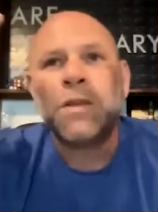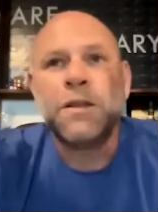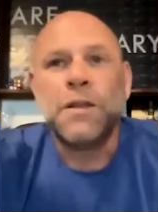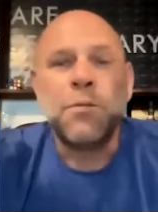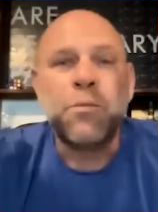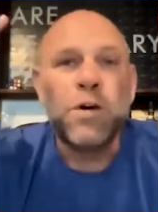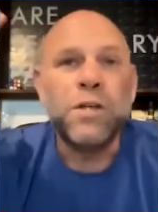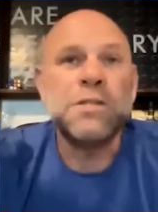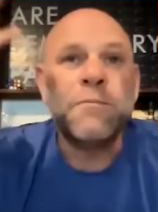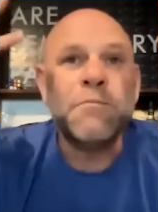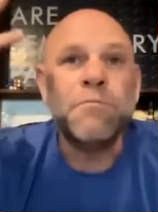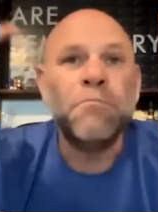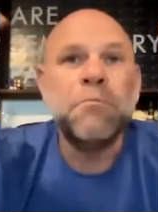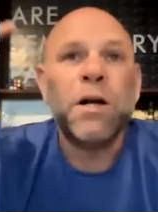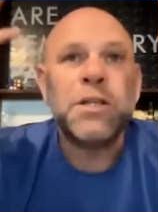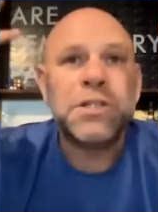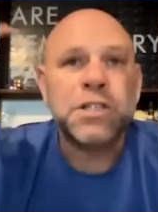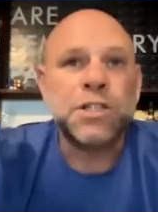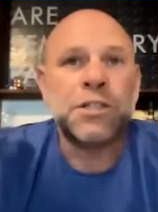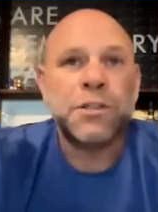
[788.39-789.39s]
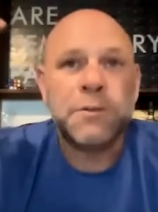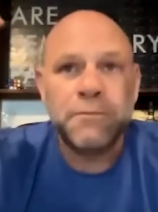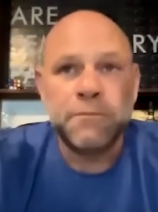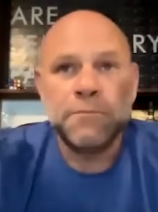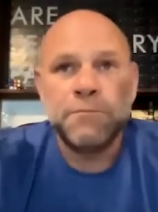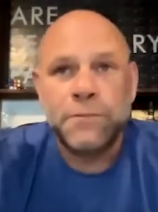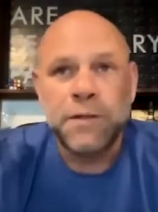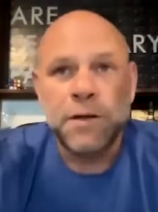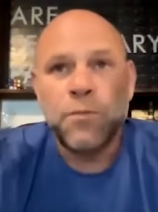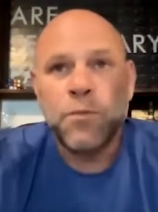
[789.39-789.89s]
there wasn't much
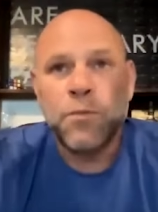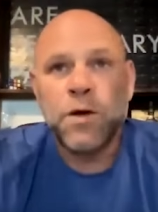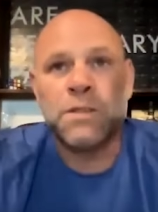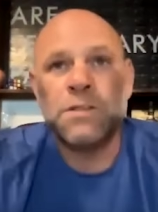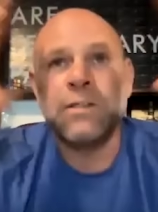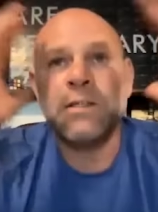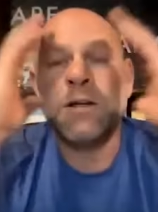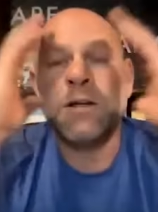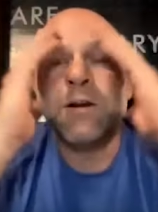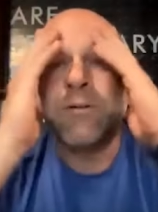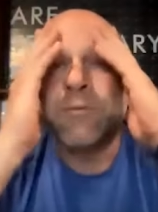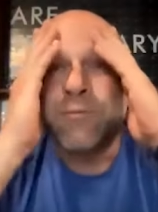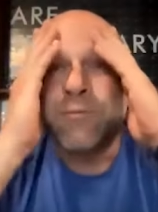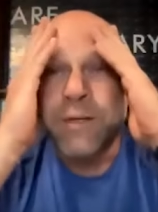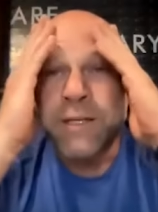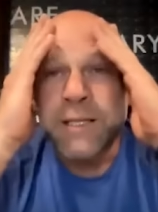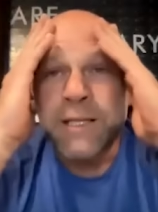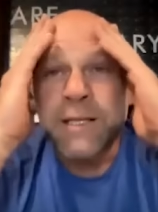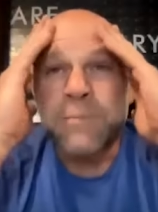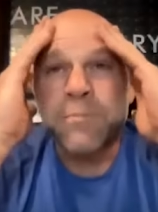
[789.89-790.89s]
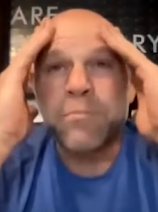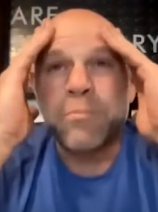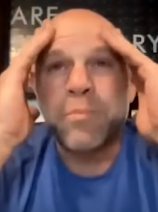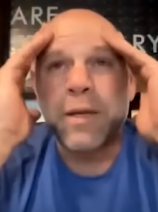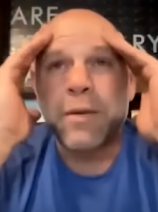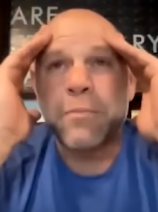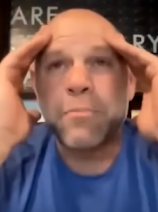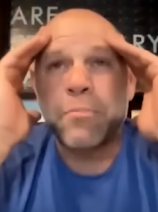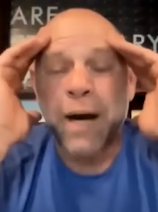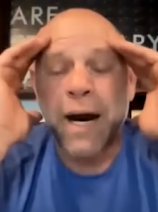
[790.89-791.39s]
there wasn't a really
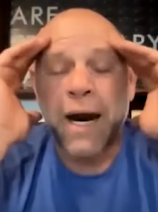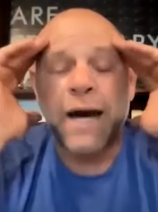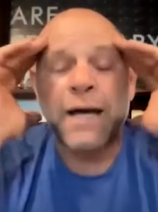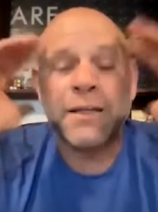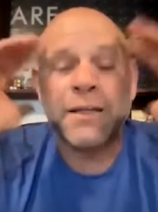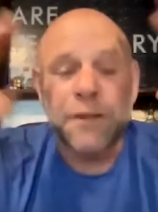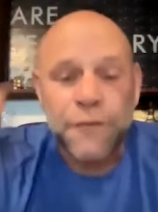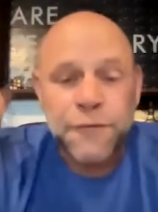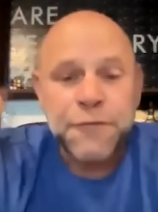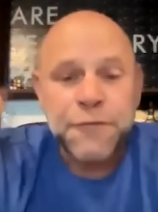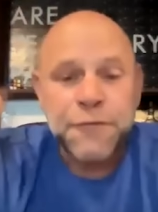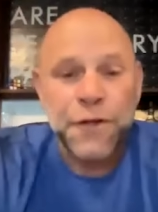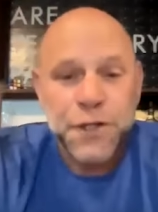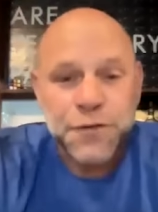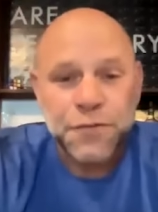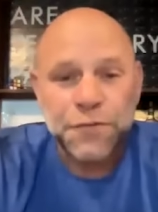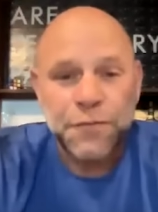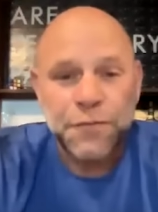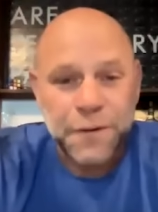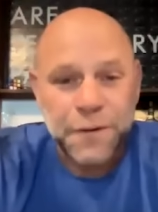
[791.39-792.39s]
big pond to fish